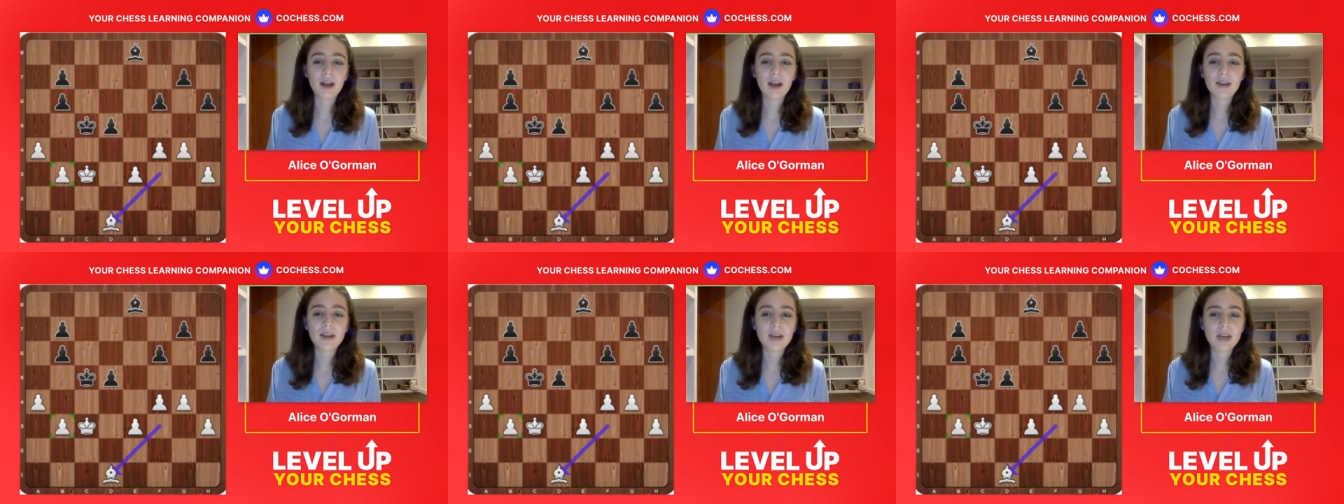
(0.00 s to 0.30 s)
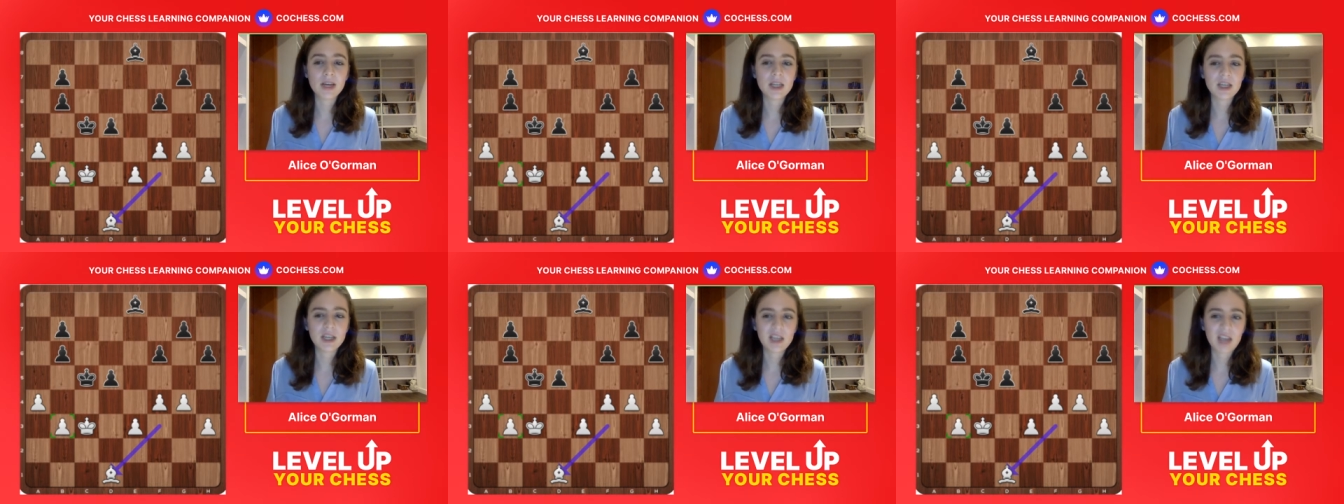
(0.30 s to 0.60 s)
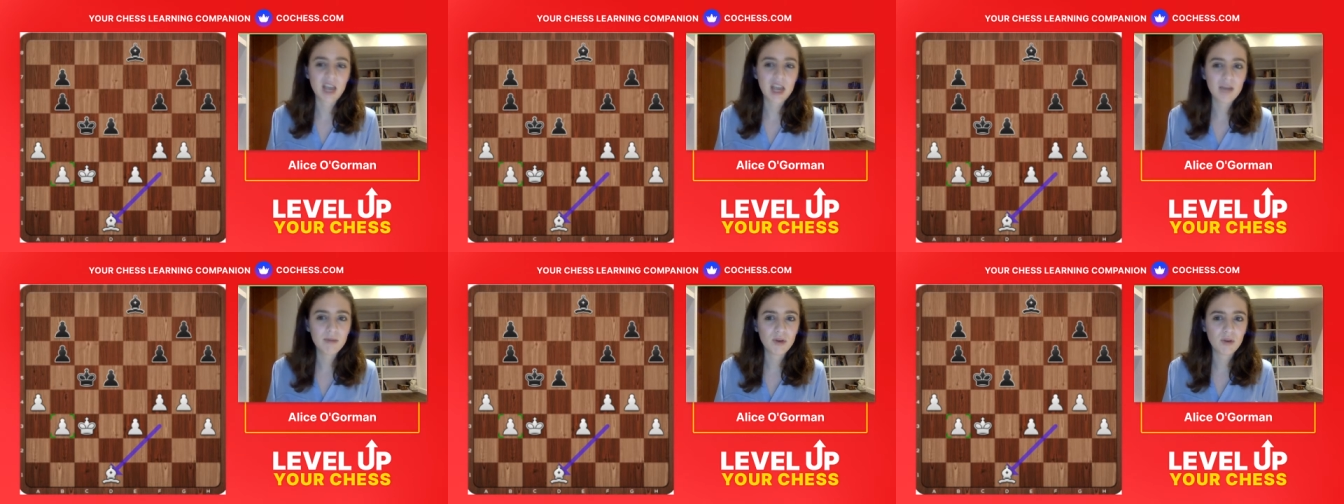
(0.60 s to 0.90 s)
I think in the
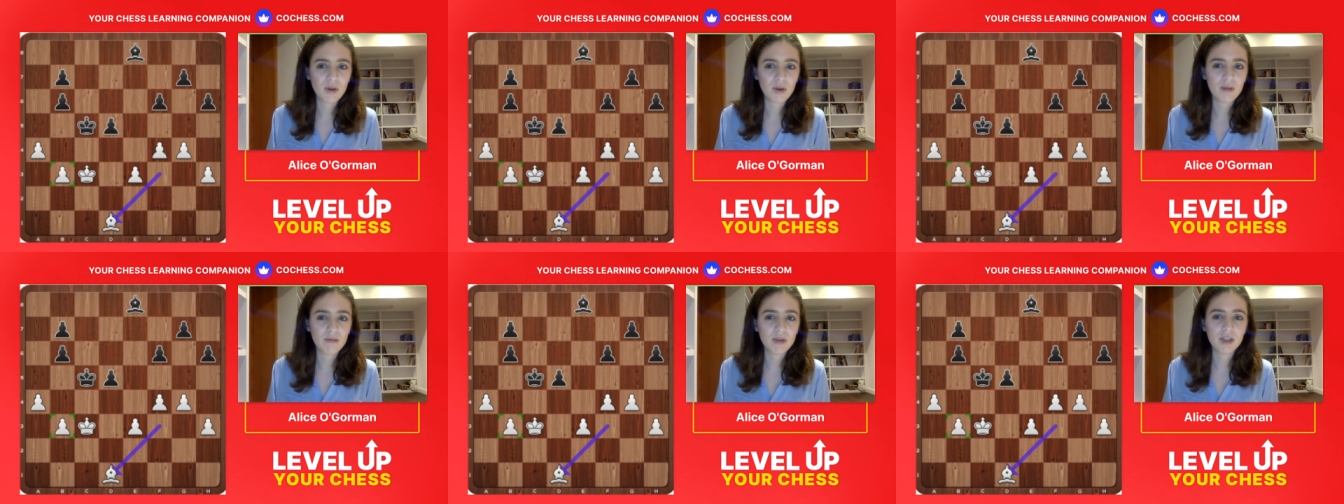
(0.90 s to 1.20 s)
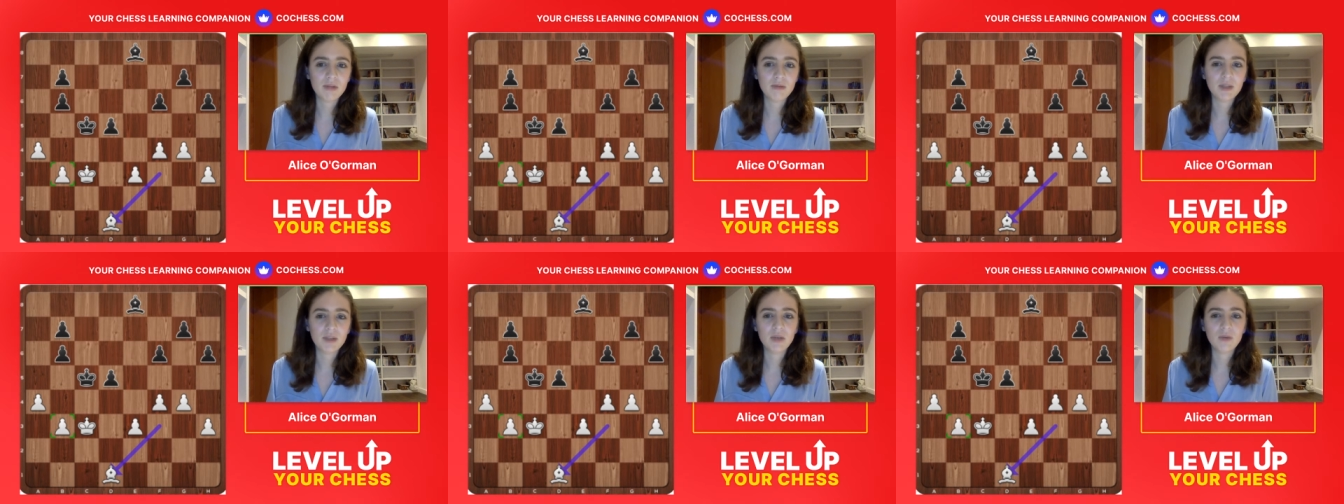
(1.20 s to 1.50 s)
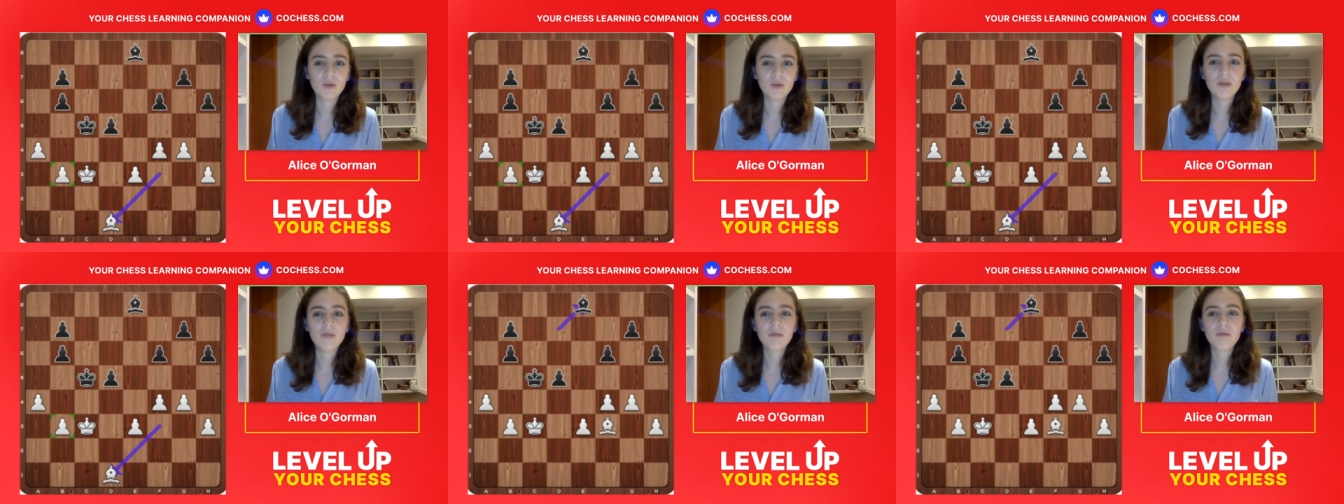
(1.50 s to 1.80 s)
game it went bishop
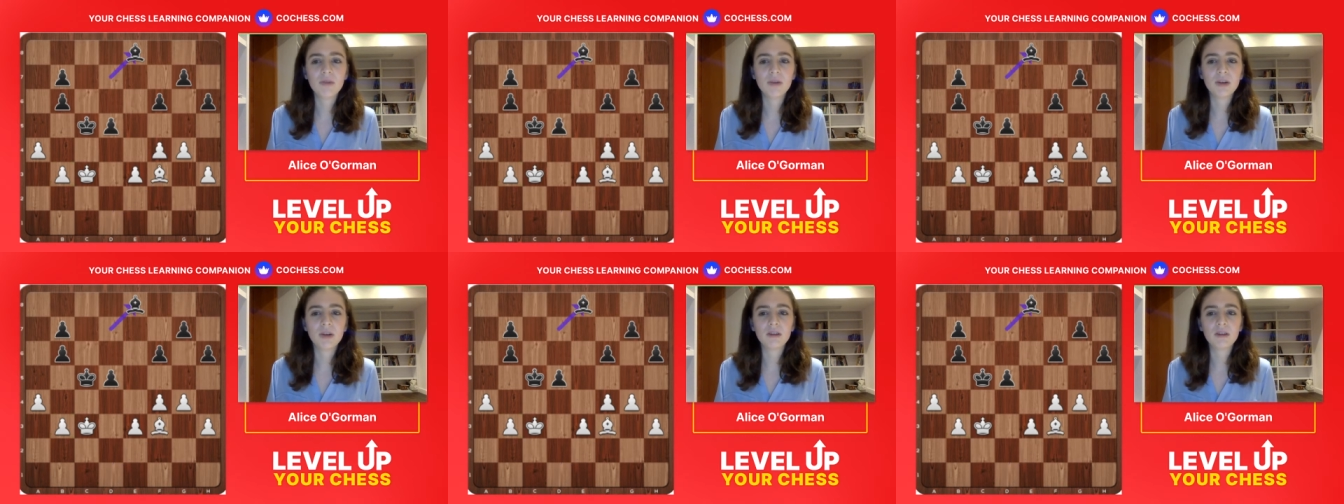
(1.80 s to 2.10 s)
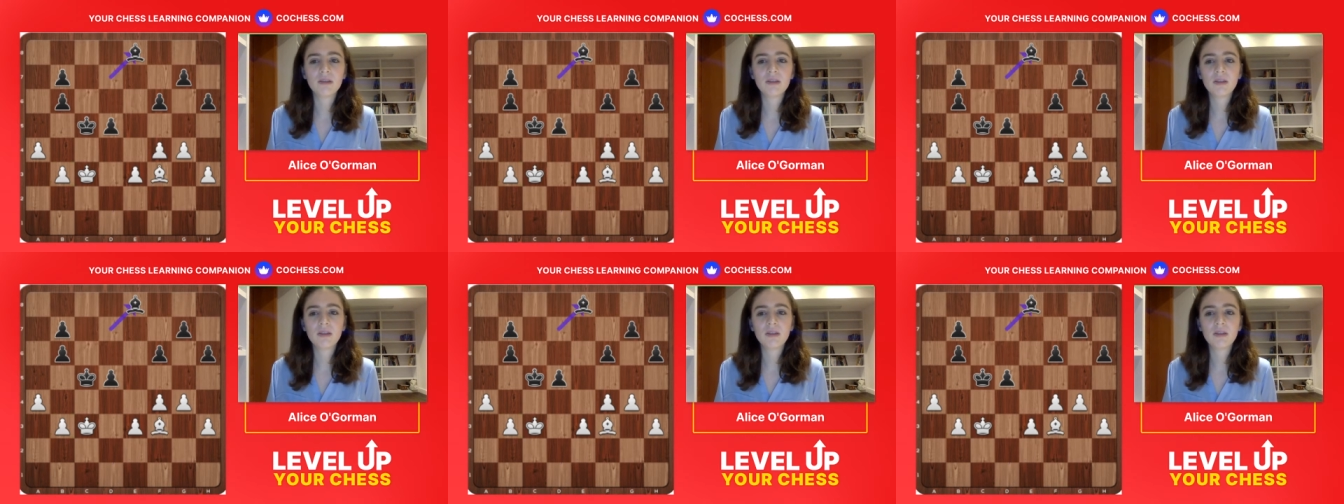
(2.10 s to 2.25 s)
d1, but